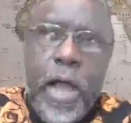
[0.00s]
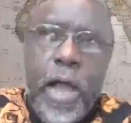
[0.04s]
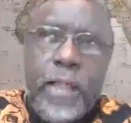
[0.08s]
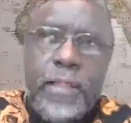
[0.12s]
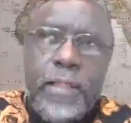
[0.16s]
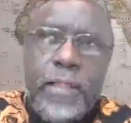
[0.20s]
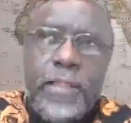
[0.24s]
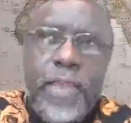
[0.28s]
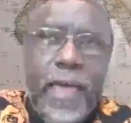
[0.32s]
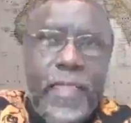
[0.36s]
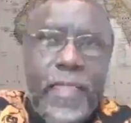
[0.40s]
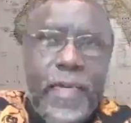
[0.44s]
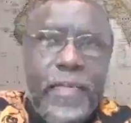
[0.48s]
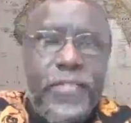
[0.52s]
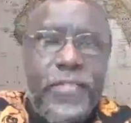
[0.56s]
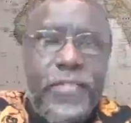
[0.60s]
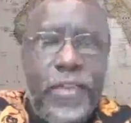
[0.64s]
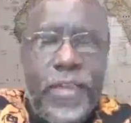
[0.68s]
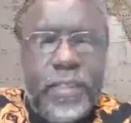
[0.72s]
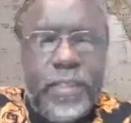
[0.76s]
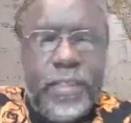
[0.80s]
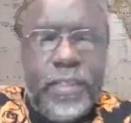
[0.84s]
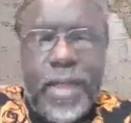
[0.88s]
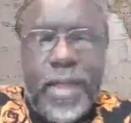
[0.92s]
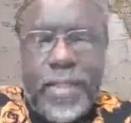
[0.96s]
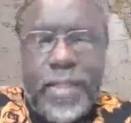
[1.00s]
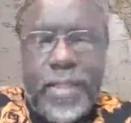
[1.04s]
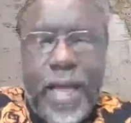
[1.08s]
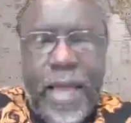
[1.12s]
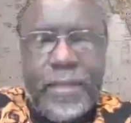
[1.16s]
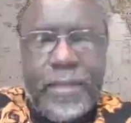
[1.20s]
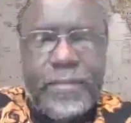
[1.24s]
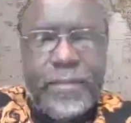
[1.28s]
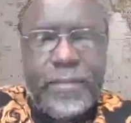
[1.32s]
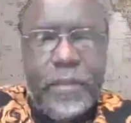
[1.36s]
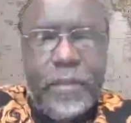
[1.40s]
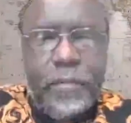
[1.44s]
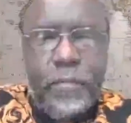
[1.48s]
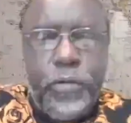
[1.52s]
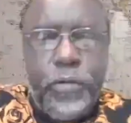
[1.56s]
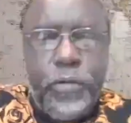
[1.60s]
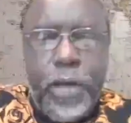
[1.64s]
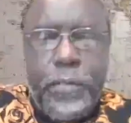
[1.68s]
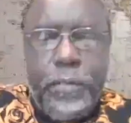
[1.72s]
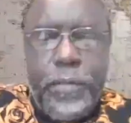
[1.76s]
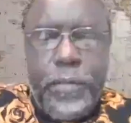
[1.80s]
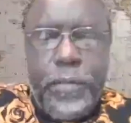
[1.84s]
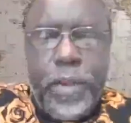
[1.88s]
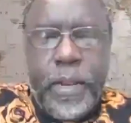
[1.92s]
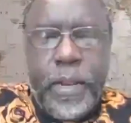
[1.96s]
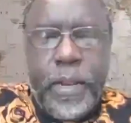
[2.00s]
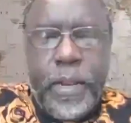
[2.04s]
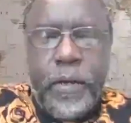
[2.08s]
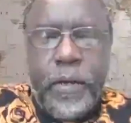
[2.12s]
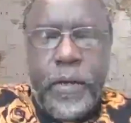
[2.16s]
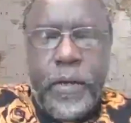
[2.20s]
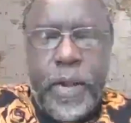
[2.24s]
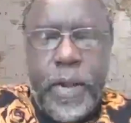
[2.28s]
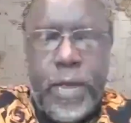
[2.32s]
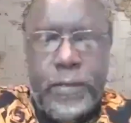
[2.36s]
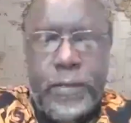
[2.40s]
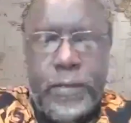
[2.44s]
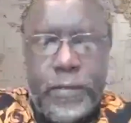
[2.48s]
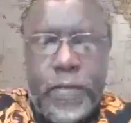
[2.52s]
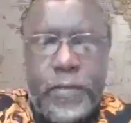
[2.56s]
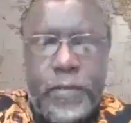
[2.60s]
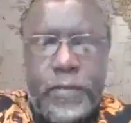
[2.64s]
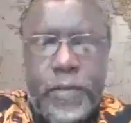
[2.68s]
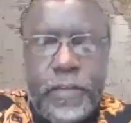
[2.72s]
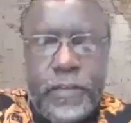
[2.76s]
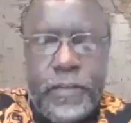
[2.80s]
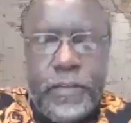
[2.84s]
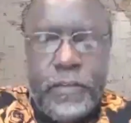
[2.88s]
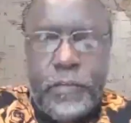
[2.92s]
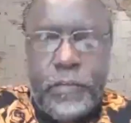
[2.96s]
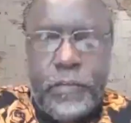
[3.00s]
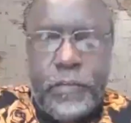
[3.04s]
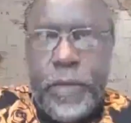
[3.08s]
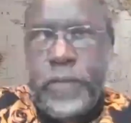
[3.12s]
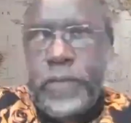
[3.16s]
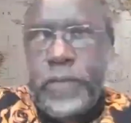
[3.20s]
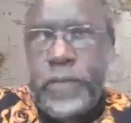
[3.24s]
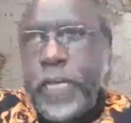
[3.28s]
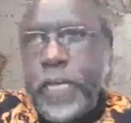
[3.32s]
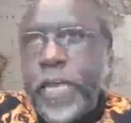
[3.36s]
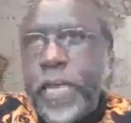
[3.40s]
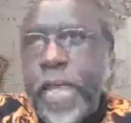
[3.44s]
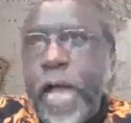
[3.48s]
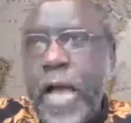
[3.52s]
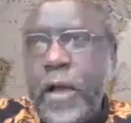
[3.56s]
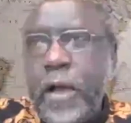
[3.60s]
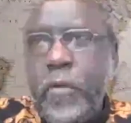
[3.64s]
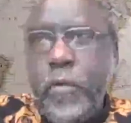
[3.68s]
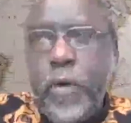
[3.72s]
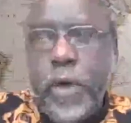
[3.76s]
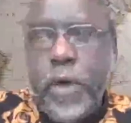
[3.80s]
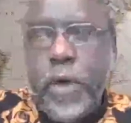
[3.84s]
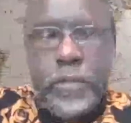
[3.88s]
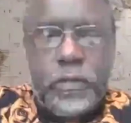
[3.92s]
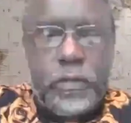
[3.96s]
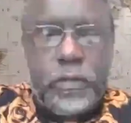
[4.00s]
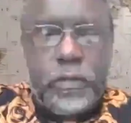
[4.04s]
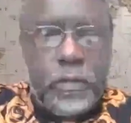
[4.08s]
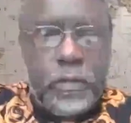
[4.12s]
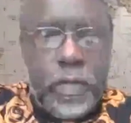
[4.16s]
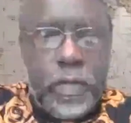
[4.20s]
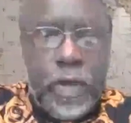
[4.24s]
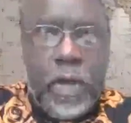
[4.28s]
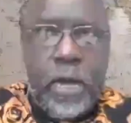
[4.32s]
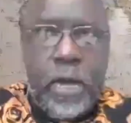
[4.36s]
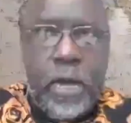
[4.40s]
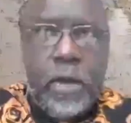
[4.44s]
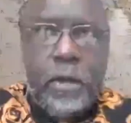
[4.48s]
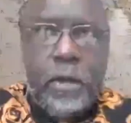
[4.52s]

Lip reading: The other thing that I see where many organizations, especially young ones,